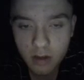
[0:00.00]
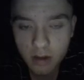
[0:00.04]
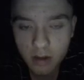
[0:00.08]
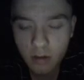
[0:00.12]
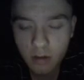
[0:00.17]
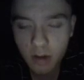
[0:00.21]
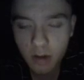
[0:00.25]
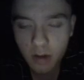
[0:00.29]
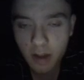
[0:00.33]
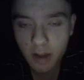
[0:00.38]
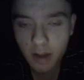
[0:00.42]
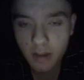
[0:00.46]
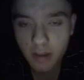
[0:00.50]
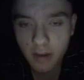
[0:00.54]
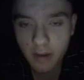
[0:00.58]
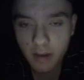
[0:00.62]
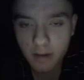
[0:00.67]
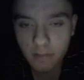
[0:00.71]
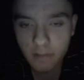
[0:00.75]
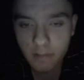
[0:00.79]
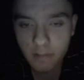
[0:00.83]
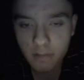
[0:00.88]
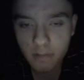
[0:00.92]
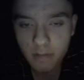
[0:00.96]
Okay,
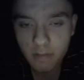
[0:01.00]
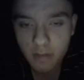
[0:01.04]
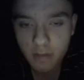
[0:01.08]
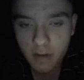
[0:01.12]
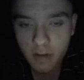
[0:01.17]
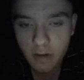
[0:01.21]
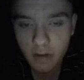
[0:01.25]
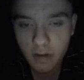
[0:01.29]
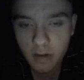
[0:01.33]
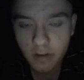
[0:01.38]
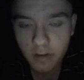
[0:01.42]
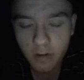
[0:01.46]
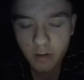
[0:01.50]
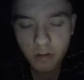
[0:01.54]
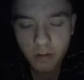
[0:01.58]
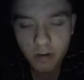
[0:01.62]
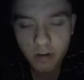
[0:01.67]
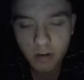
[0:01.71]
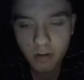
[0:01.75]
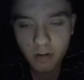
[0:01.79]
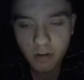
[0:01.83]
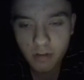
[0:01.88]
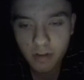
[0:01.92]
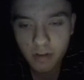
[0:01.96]
then. You
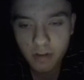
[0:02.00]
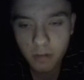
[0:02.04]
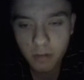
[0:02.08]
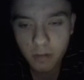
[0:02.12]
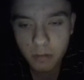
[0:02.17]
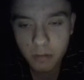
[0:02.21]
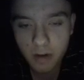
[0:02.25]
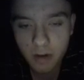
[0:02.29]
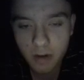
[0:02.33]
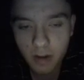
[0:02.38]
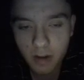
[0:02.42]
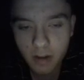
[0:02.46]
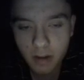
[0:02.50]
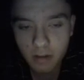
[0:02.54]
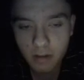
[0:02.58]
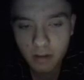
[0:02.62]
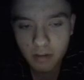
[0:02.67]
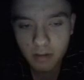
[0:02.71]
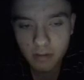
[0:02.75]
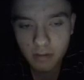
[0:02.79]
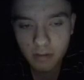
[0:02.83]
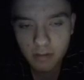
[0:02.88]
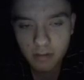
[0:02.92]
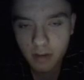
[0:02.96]
don't seem to...
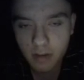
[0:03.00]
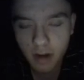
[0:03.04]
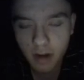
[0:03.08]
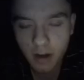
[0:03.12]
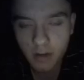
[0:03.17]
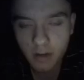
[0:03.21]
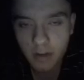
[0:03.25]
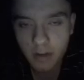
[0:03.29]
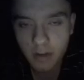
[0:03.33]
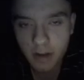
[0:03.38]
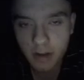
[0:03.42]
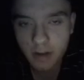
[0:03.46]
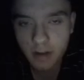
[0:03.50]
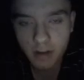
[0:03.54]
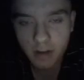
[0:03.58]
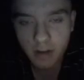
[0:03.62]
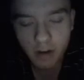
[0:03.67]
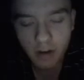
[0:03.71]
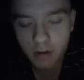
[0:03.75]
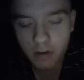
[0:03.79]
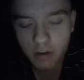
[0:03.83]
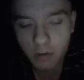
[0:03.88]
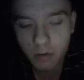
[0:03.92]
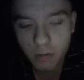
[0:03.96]
I don't
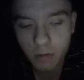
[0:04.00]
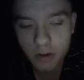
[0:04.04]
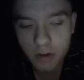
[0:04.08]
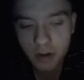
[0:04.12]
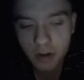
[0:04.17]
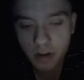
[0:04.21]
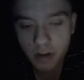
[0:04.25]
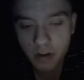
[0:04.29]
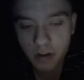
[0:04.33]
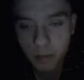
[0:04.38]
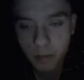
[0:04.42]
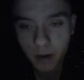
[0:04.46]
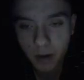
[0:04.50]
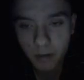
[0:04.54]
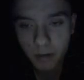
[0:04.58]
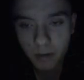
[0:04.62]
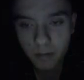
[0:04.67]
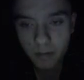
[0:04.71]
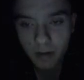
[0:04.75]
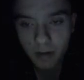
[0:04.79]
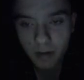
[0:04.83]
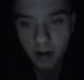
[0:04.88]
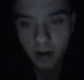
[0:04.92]
know what she's about.